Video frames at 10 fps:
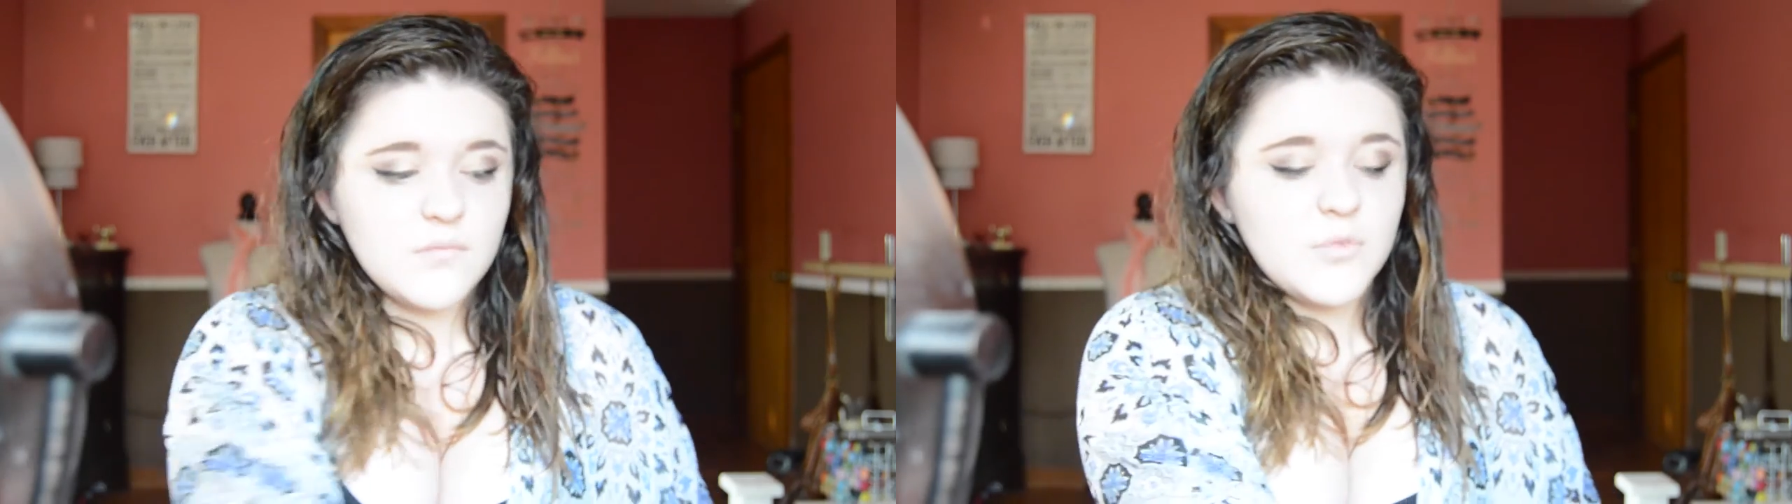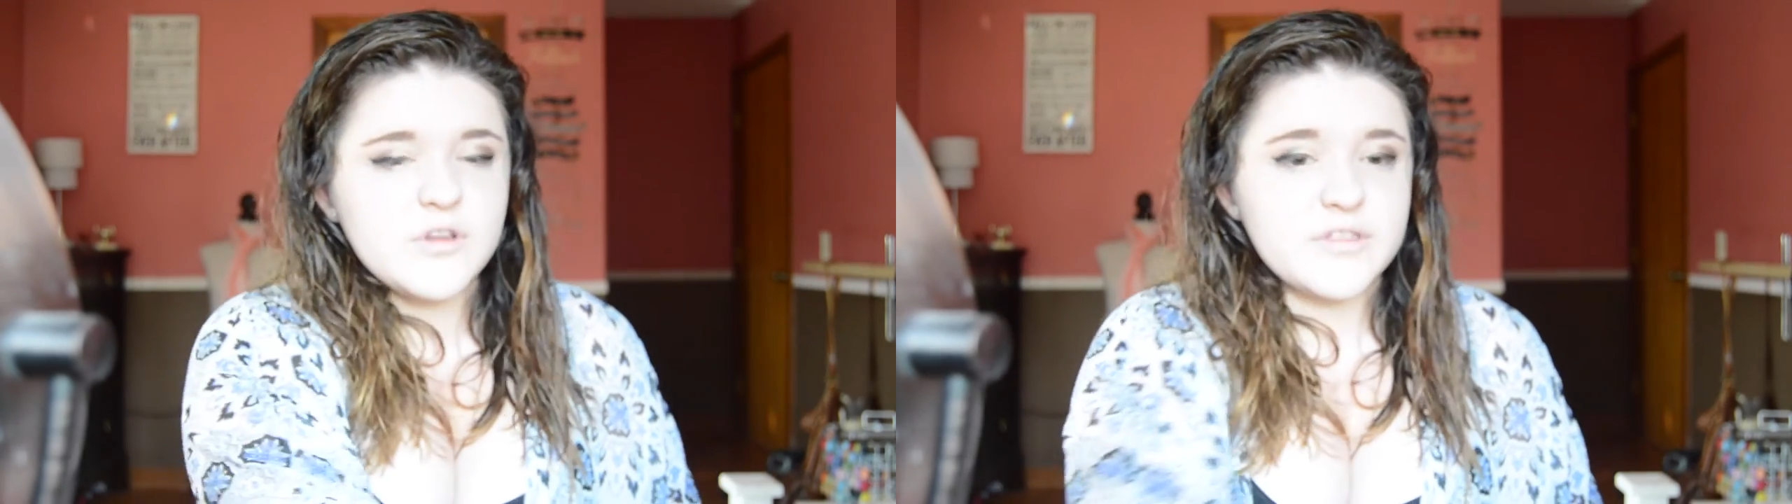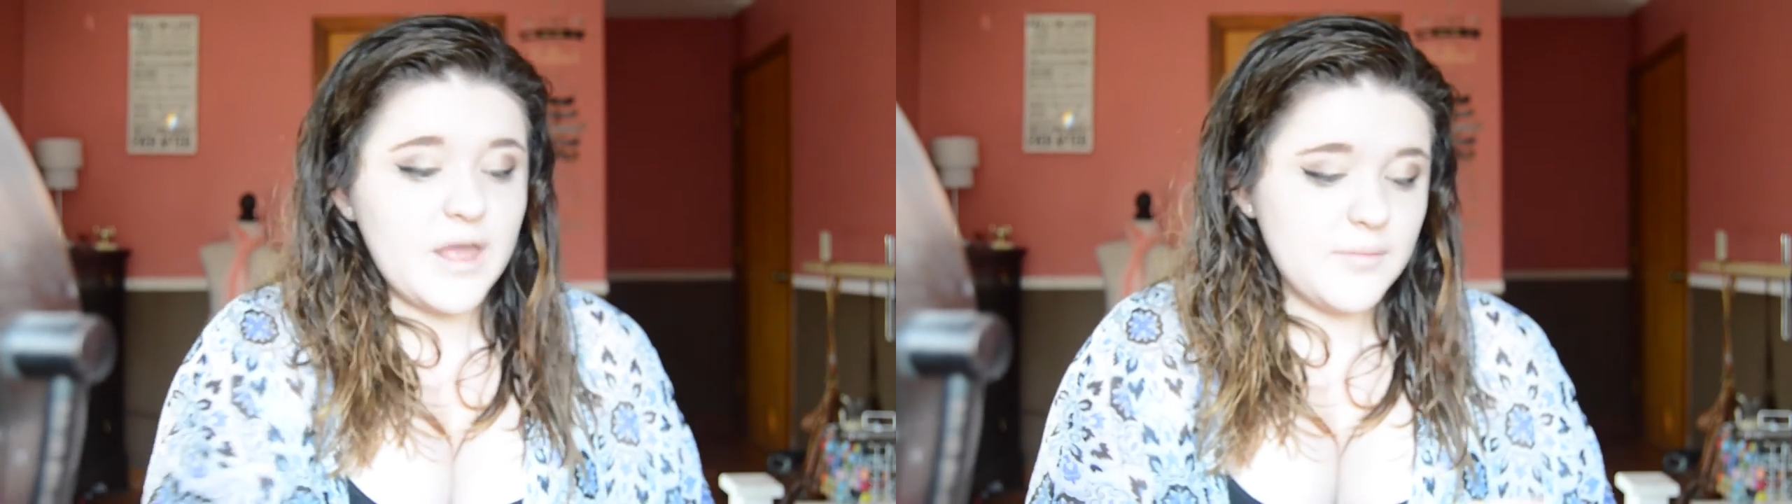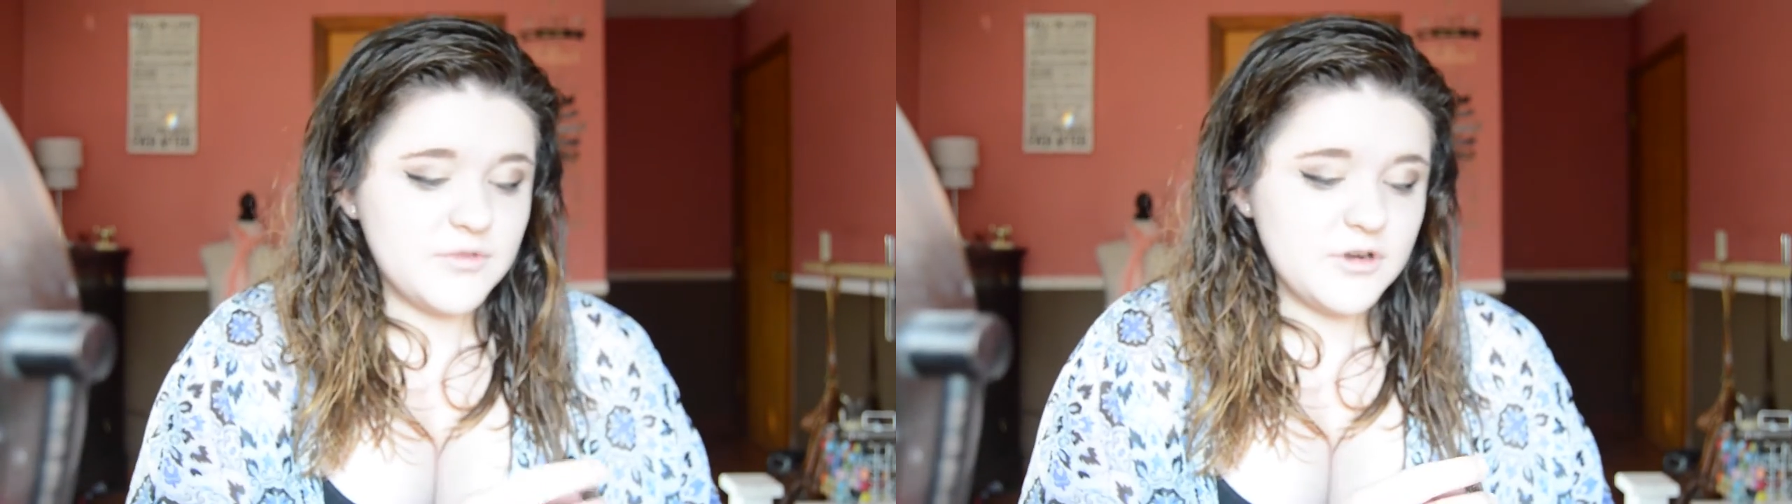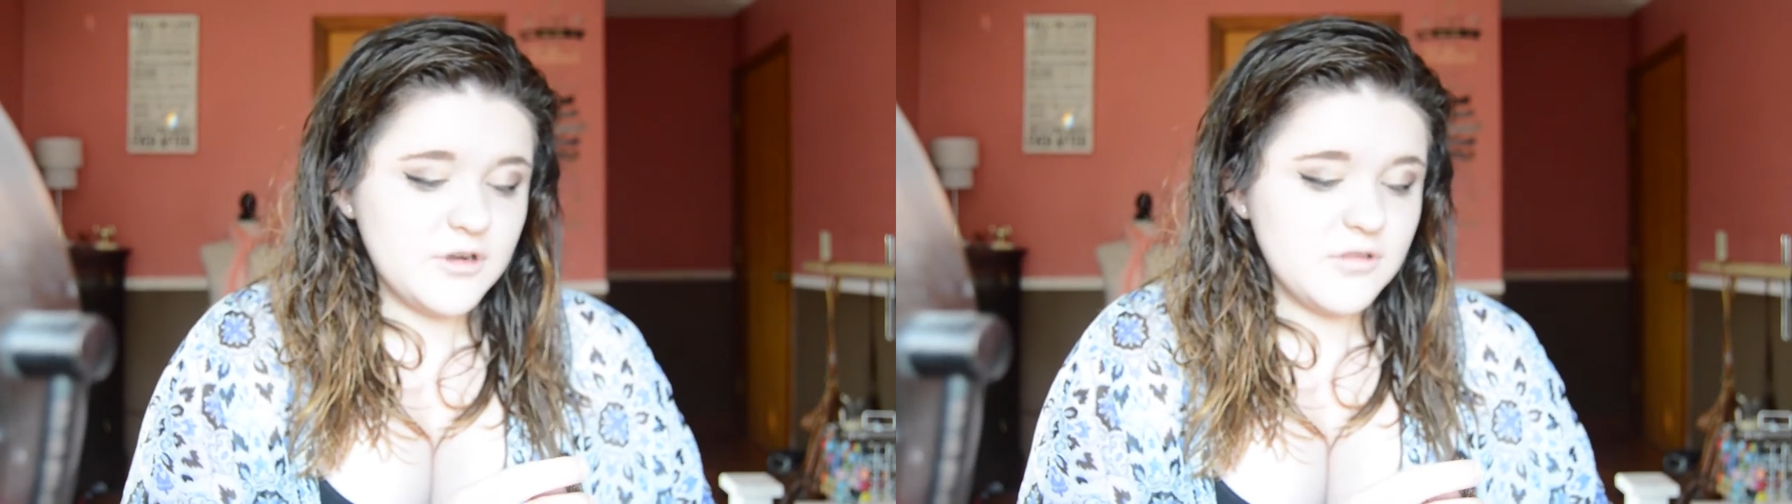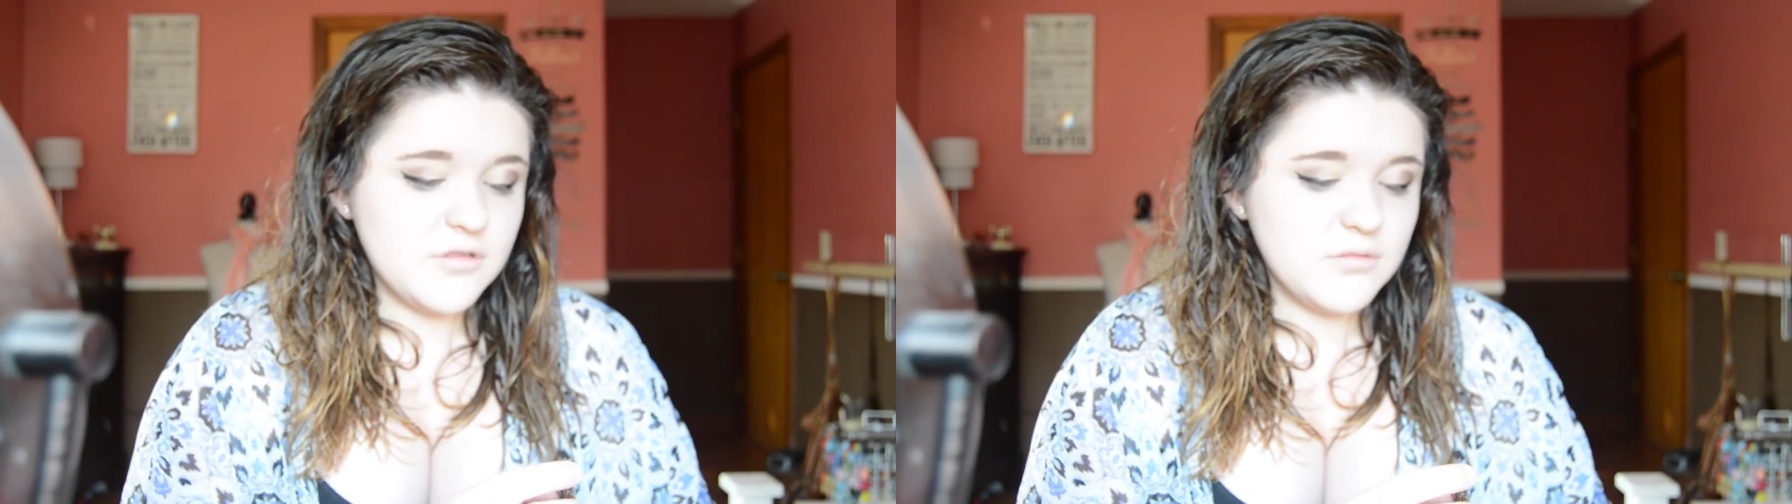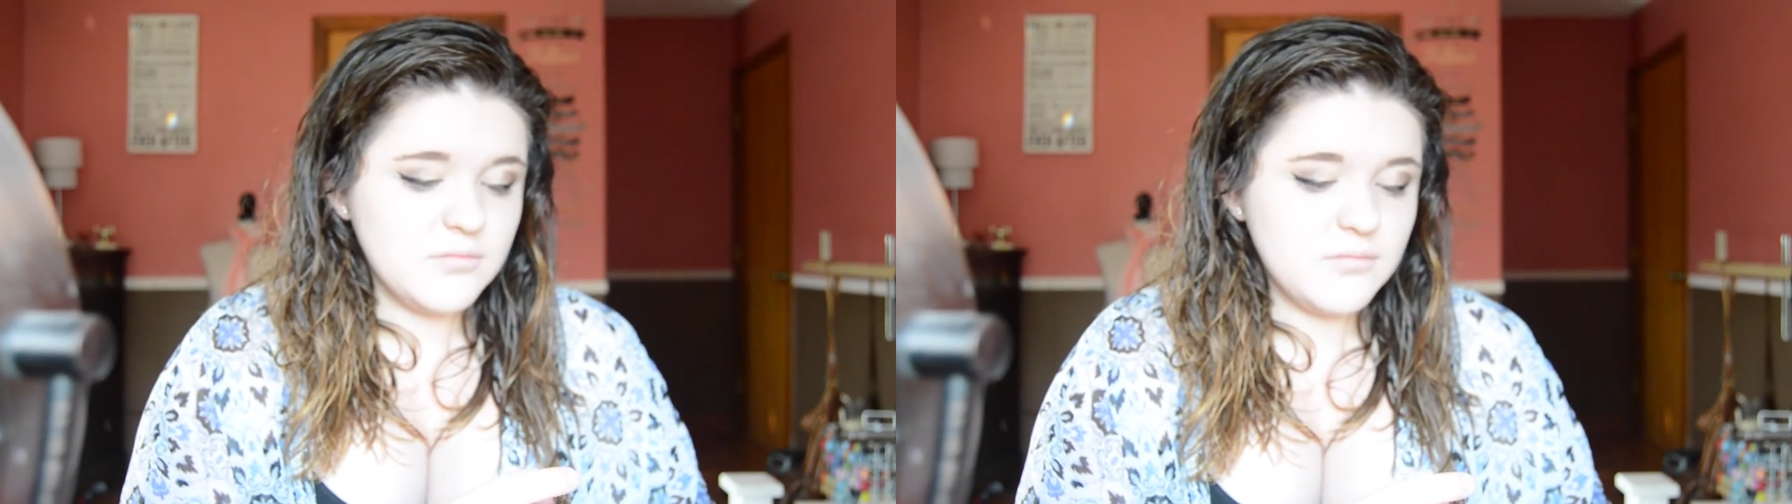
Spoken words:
where's the cap? There it is.